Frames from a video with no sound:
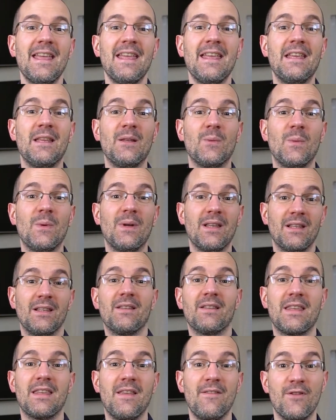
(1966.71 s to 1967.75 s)
it
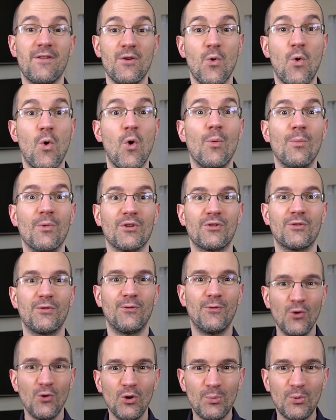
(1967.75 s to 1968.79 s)
will give you almost
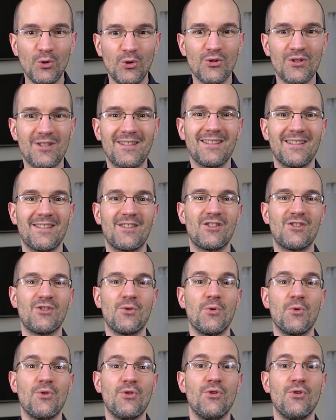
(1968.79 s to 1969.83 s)
full boost
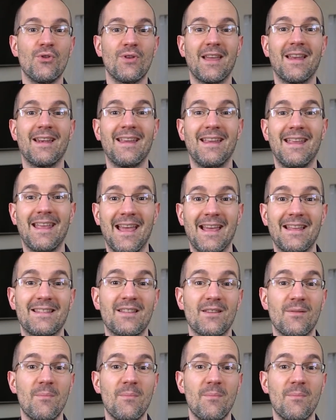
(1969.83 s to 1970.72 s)
so you can get